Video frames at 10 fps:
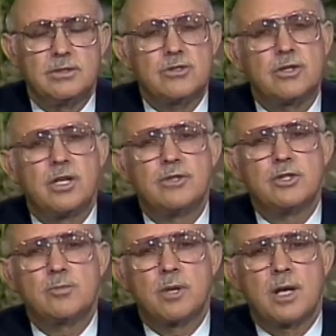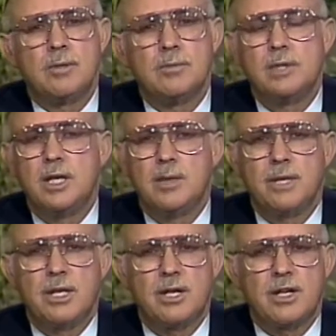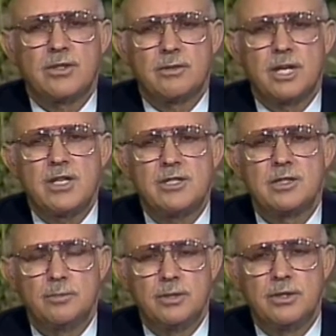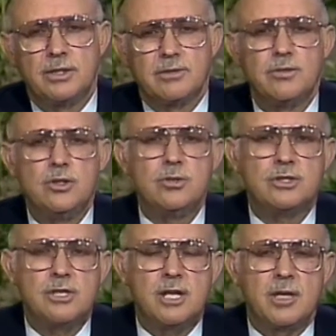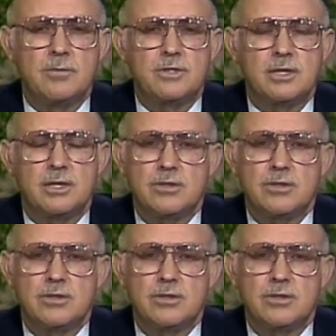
solved this problem by authorizing the building of huge dams